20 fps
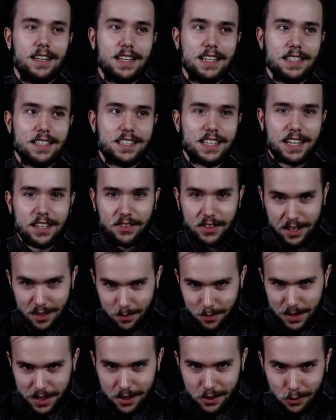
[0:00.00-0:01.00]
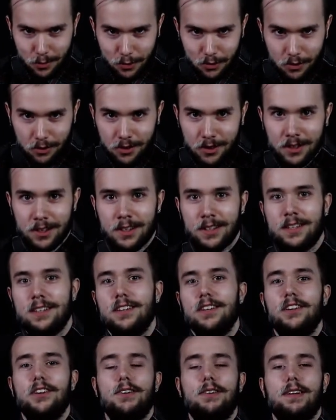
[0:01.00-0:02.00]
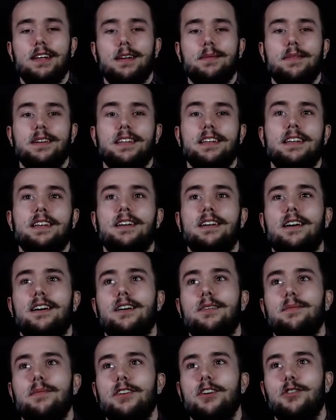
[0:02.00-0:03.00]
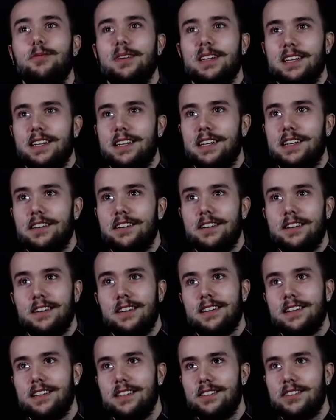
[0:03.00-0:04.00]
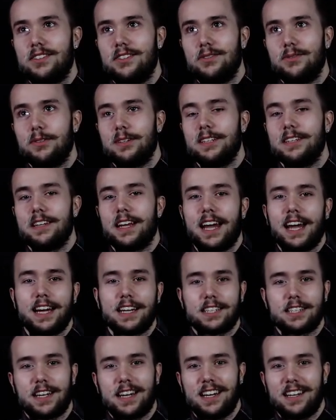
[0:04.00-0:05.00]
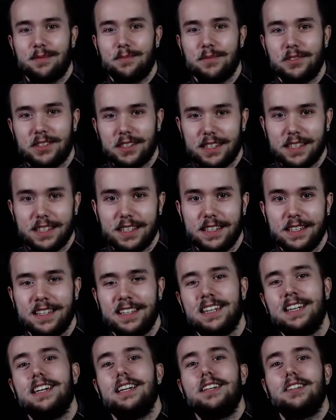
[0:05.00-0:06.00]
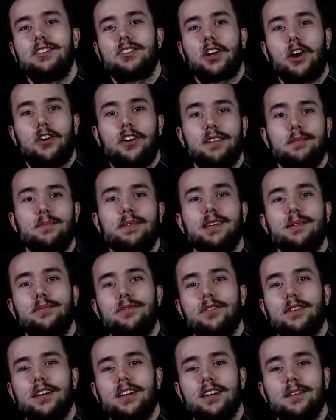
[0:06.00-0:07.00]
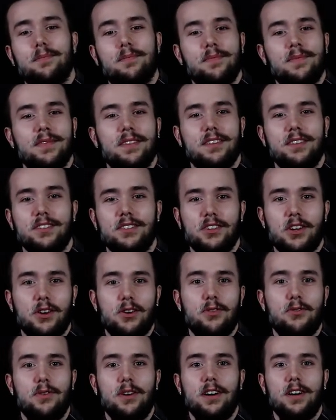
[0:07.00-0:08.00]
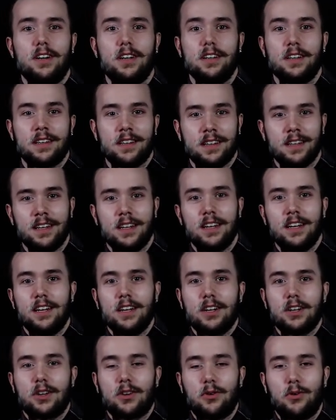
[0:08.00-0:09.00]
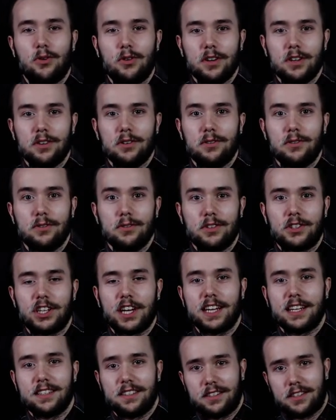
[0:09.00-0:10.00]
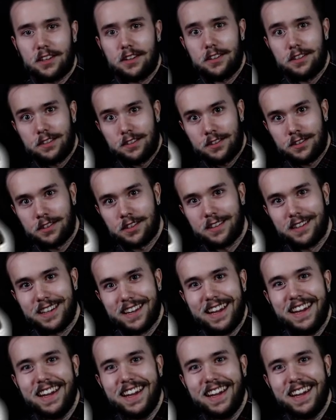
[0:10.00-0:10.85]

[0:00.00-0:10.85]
insanely unbearable. You know what I mean? Um, nobody here is doing hack jobs and scarring people up. There's no uh, coil chainsaws